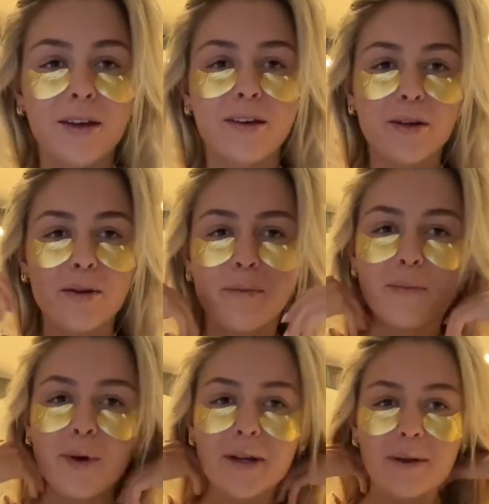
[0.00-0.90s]
Good
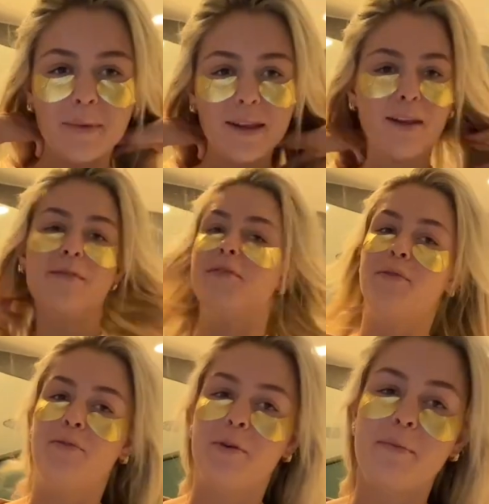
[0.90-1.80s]
morning, my loves,
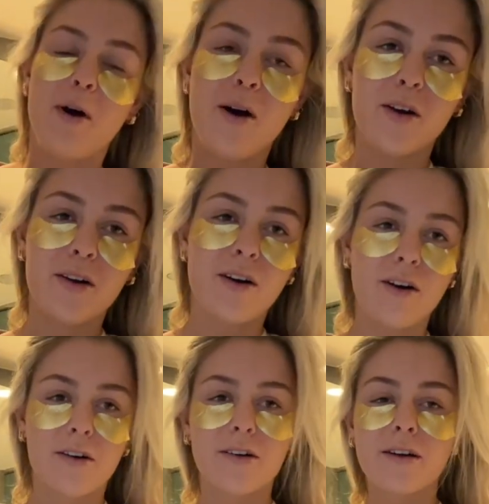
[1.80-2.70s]
from Hong
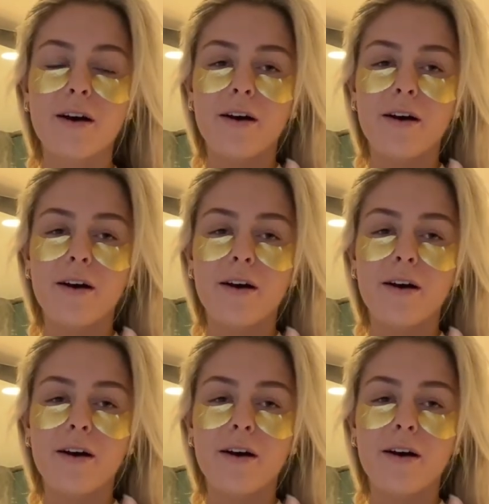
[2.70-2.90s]
Kong.